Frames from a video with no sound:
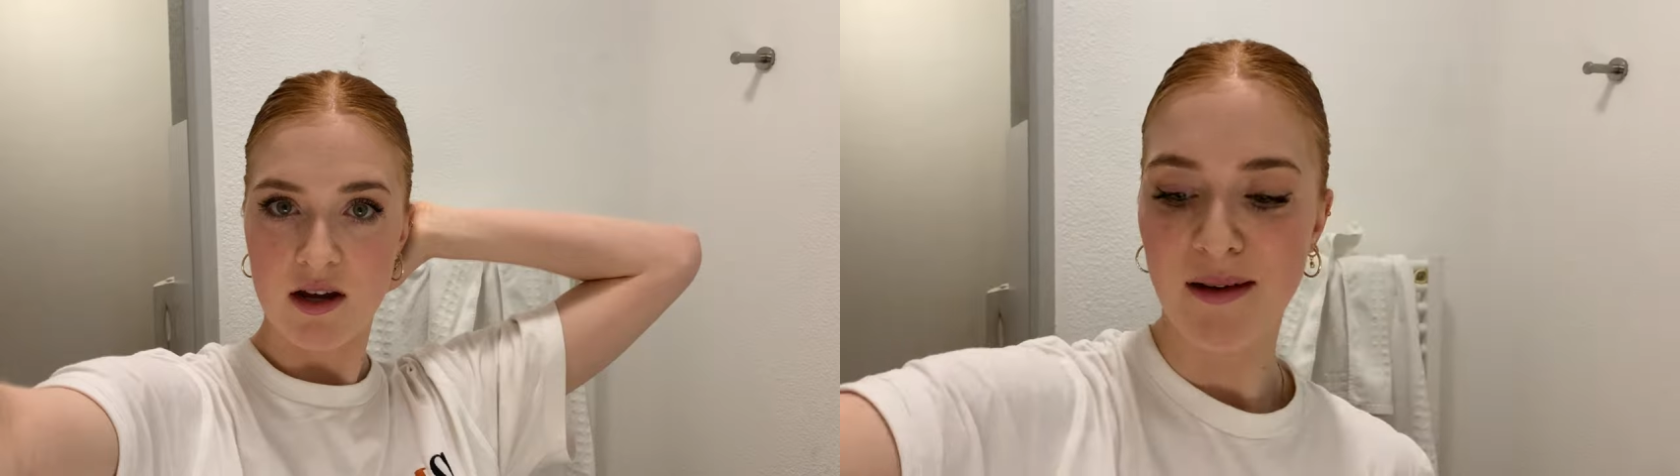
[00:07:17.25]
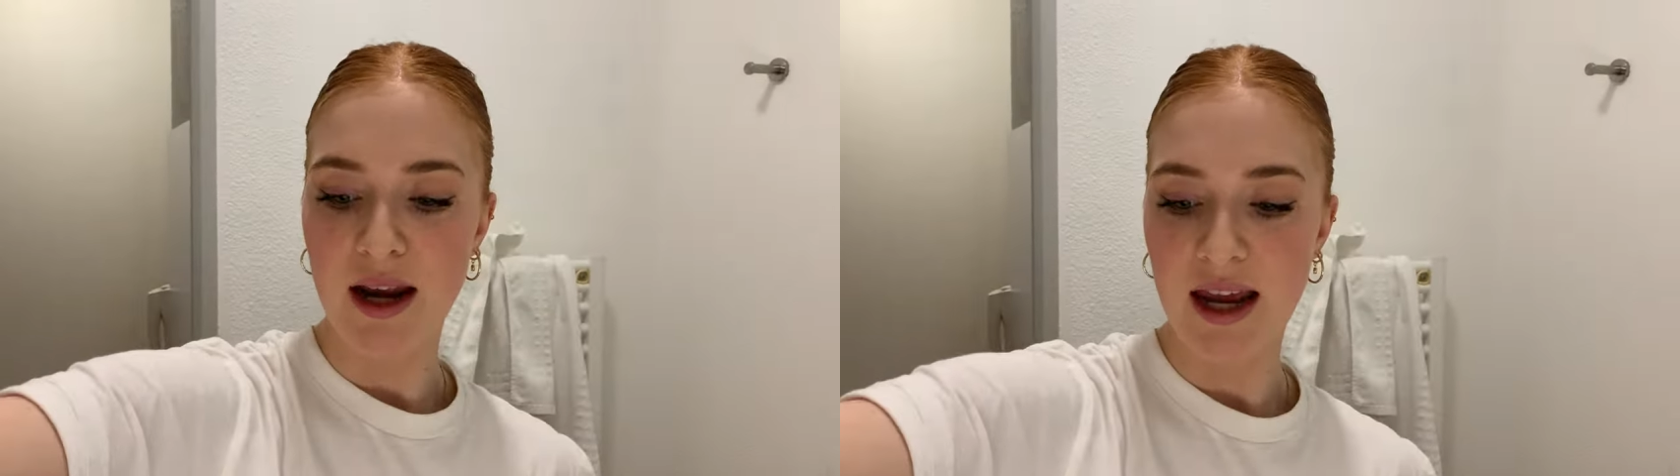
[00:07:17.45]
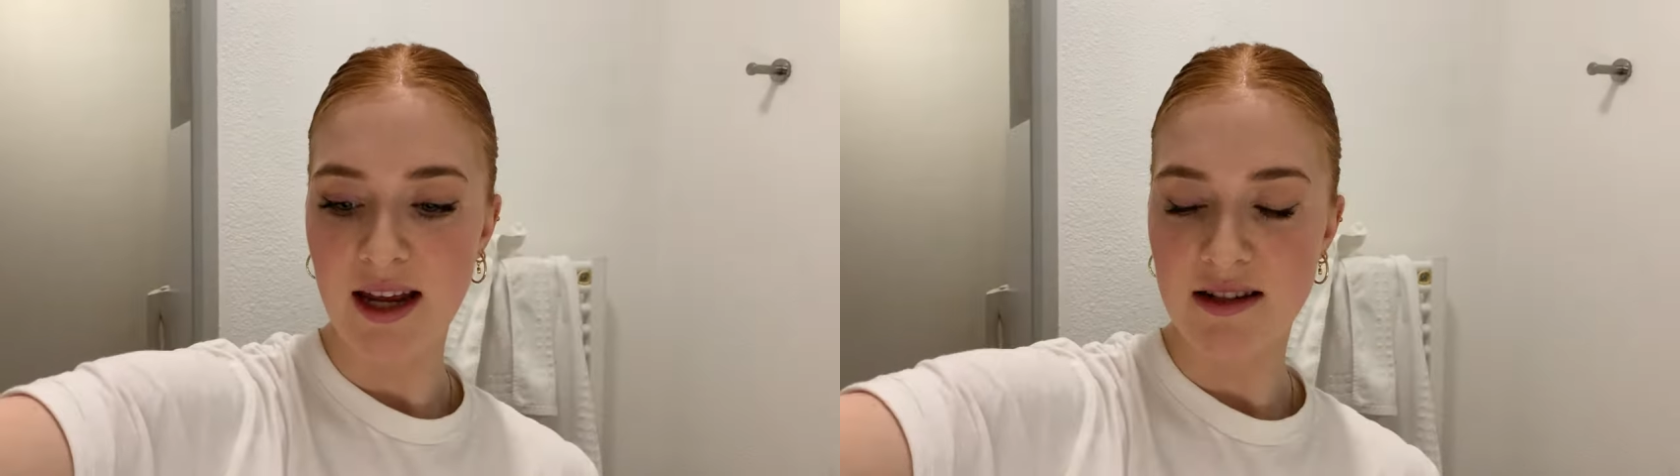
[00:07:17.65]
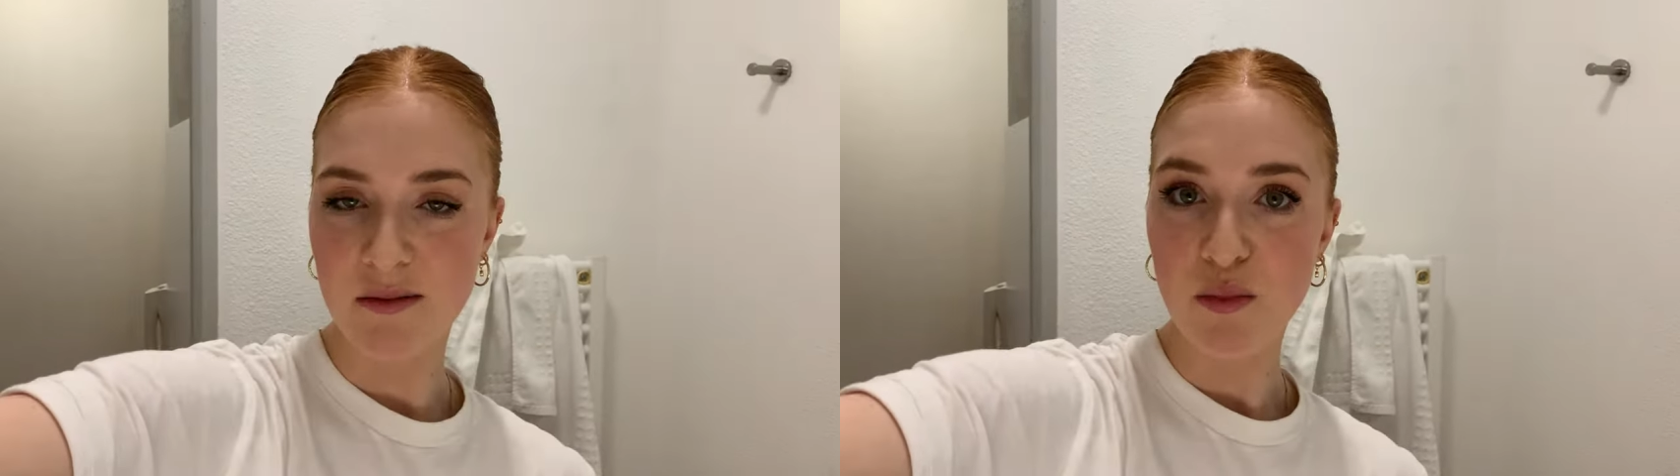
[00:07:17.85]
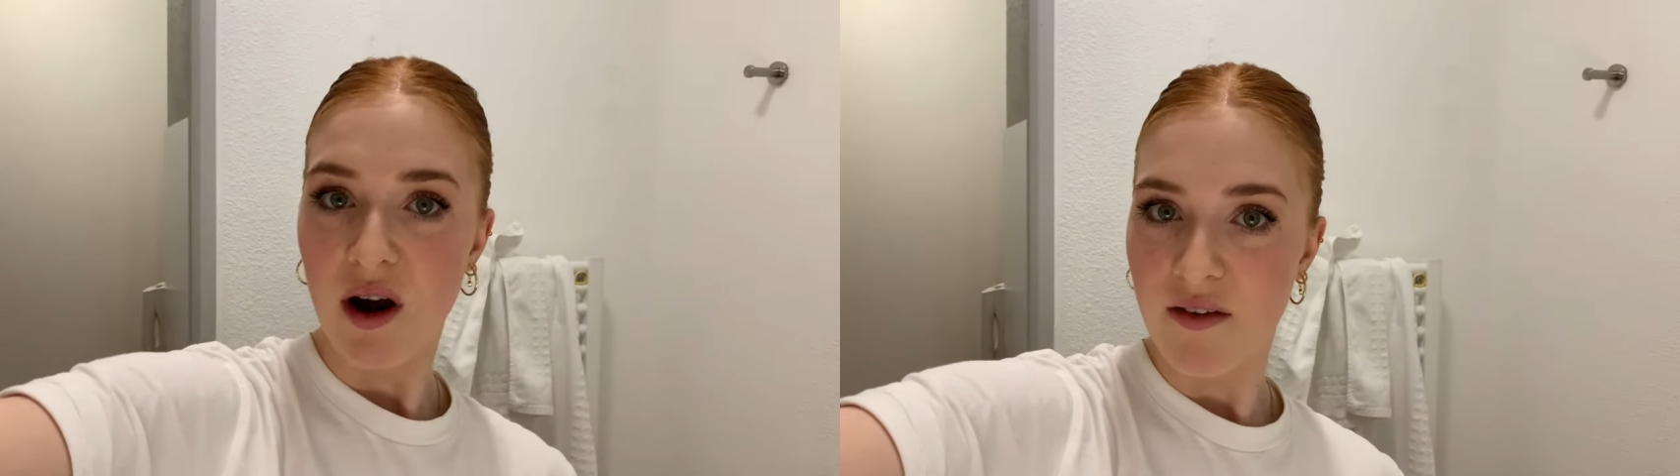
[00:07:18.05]
I'm gonna eat
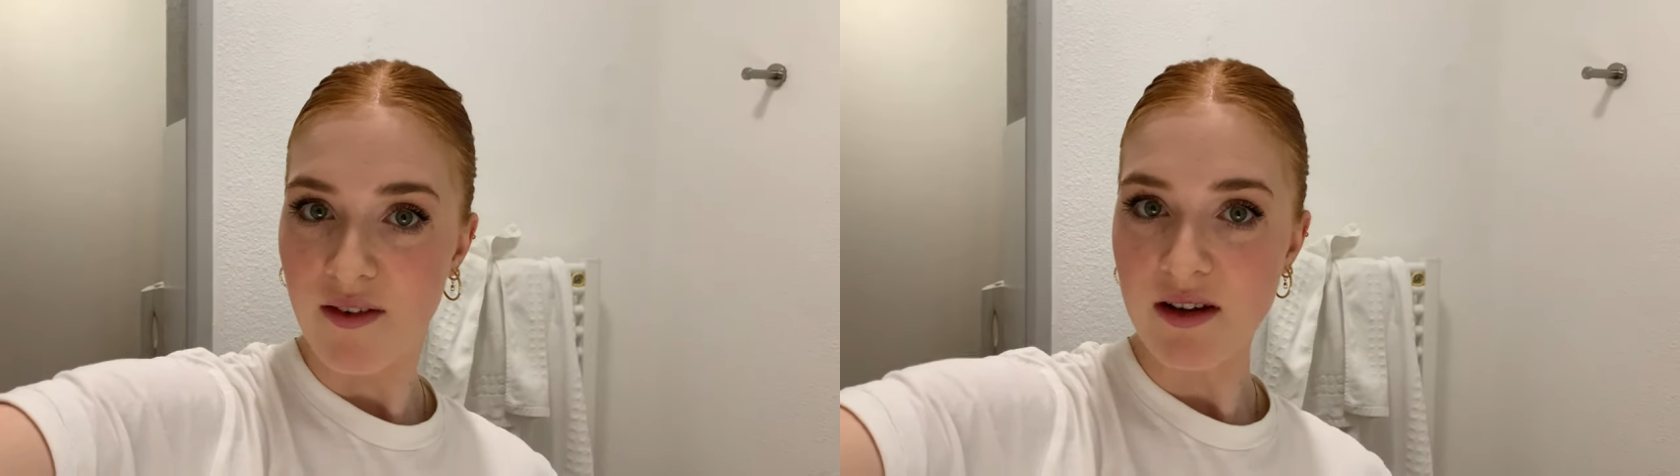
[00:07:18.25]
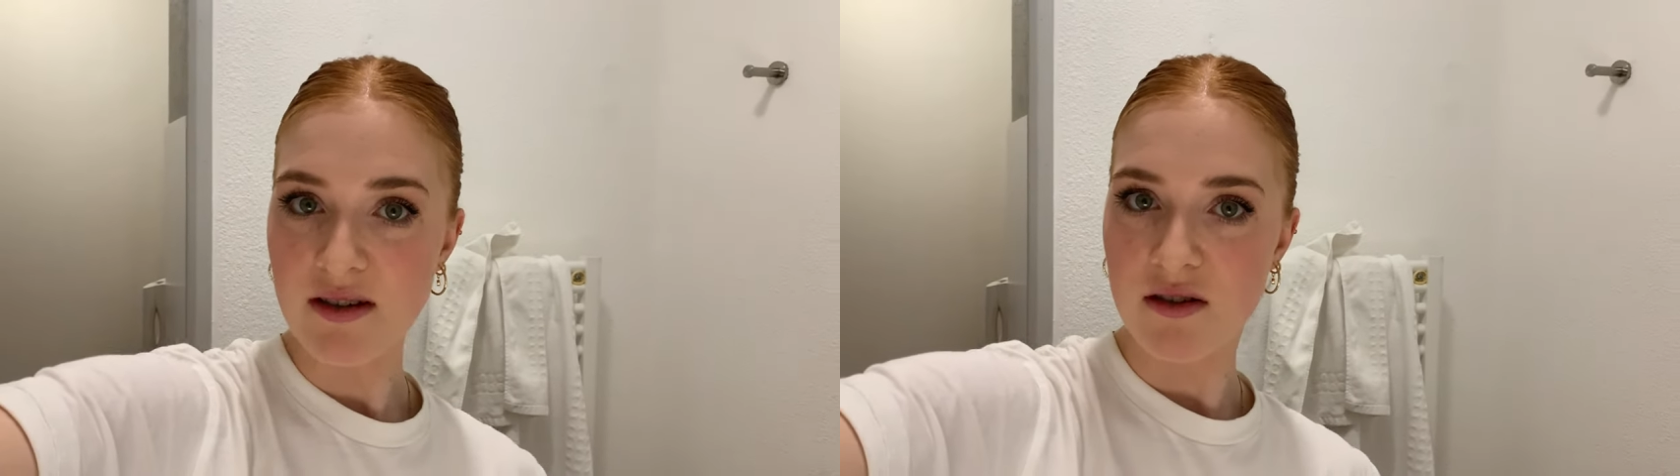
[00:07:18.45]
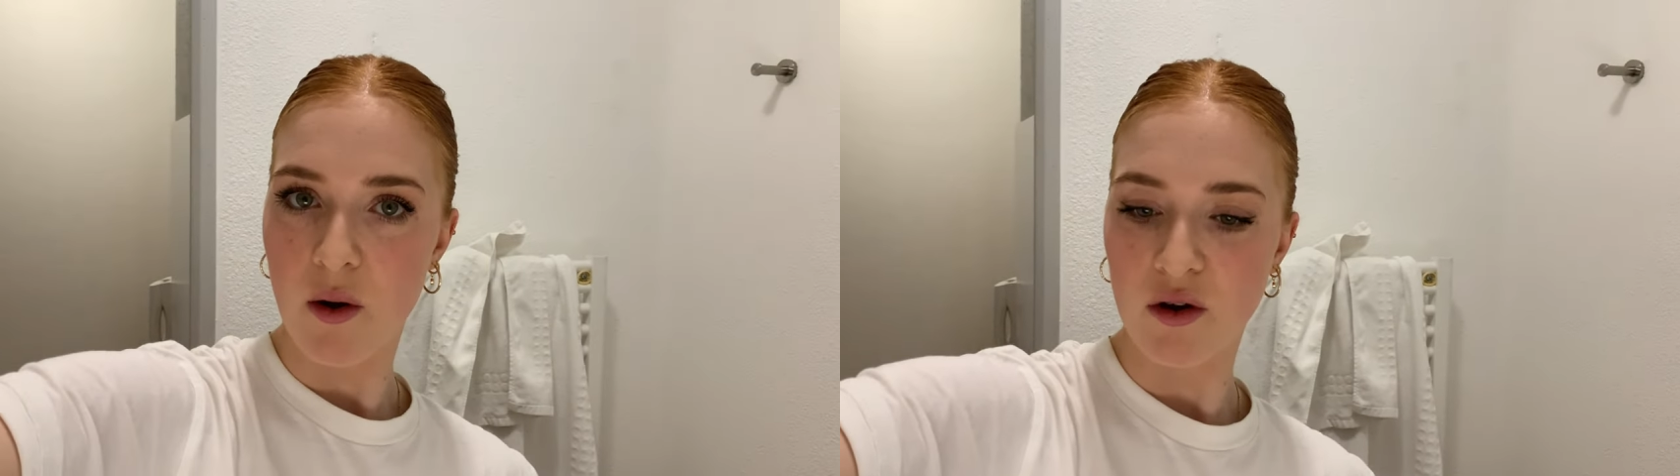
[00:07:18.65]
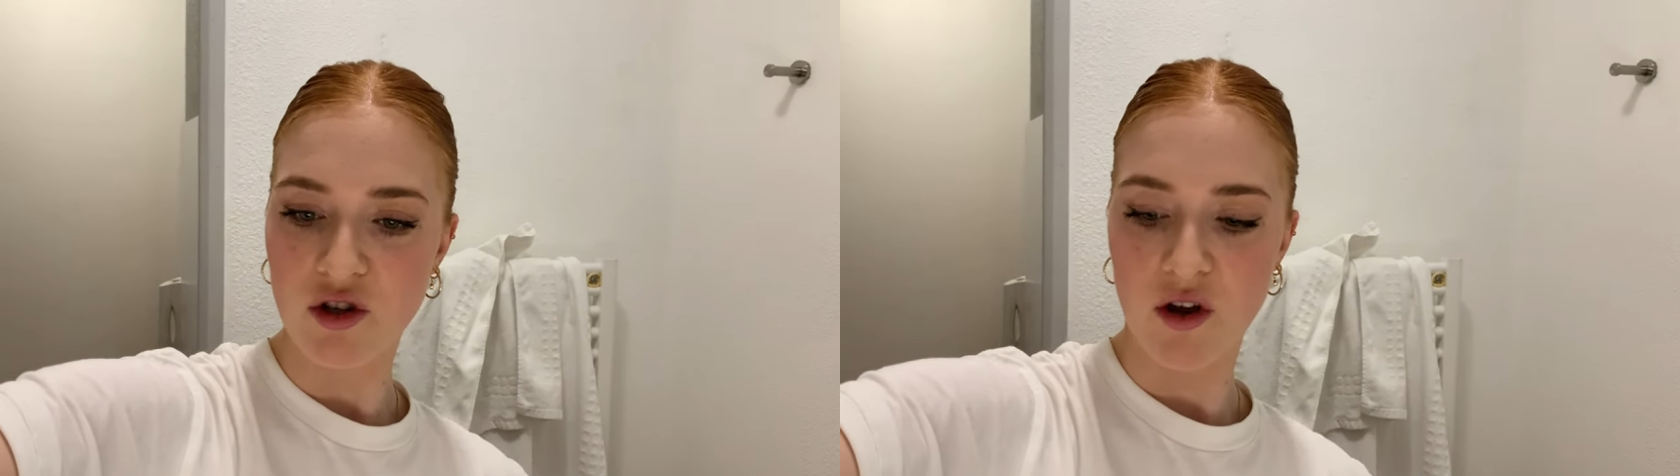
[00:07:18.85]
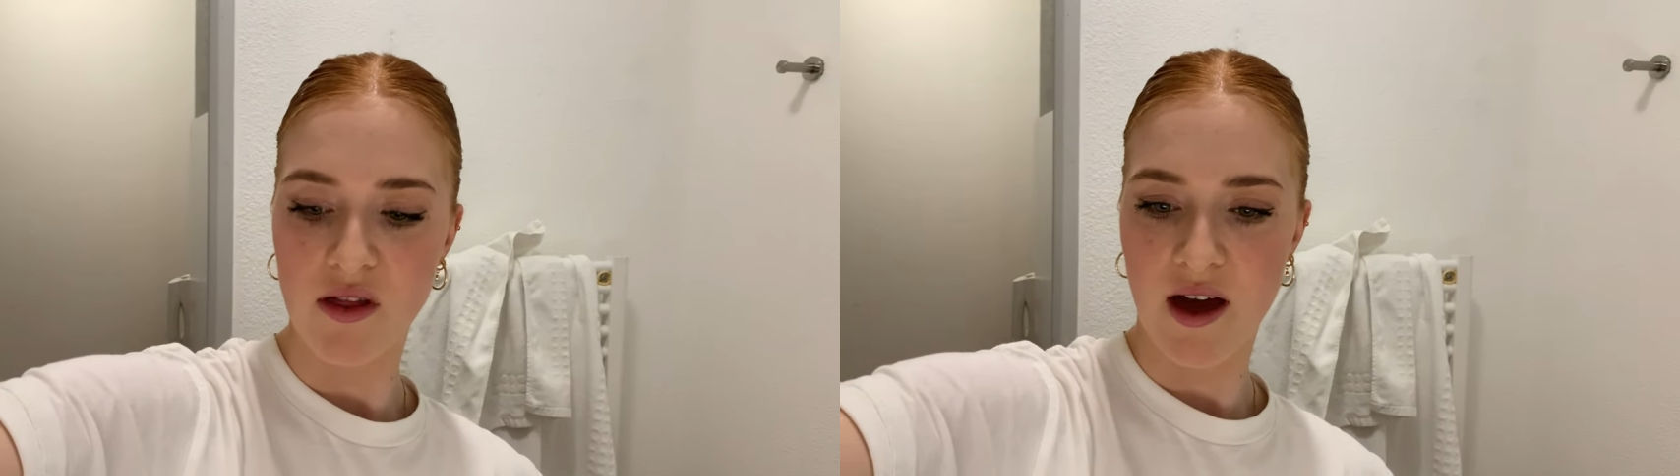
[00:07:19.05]
some breakfast, so I'll show
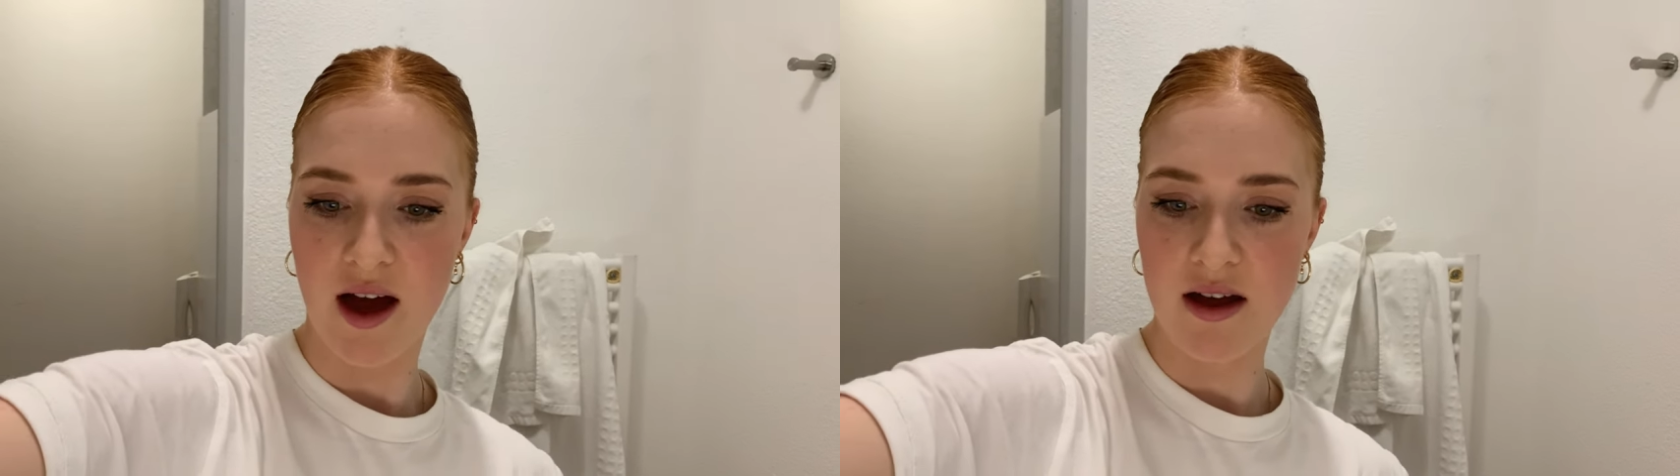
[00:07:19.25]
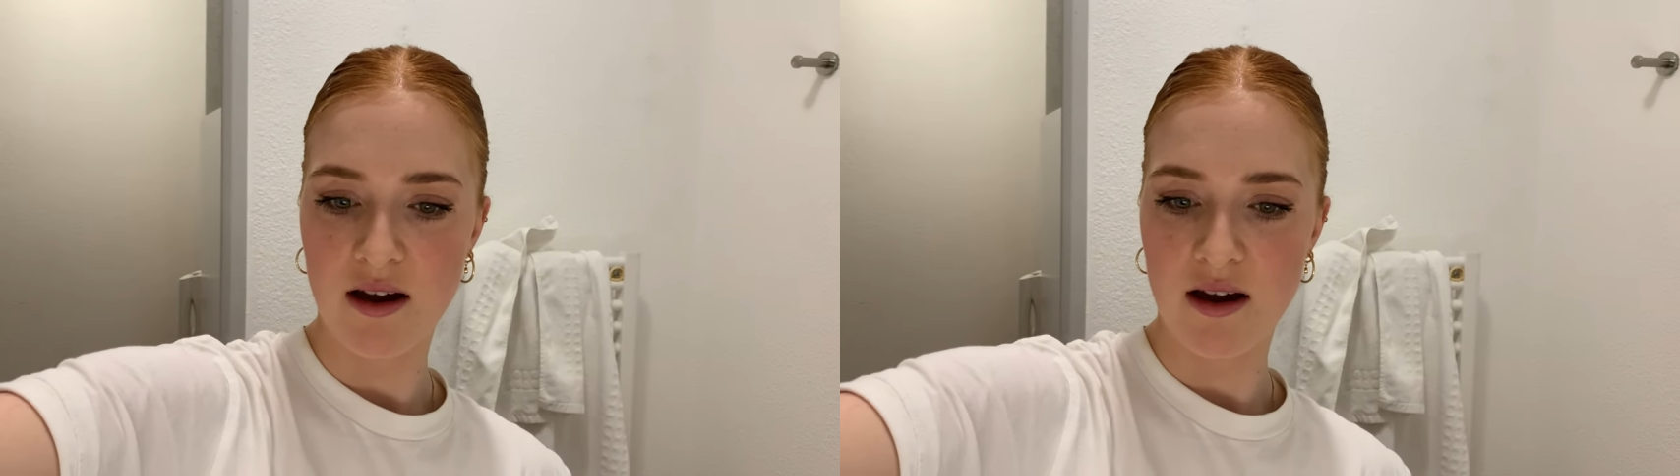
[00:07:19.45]
you that.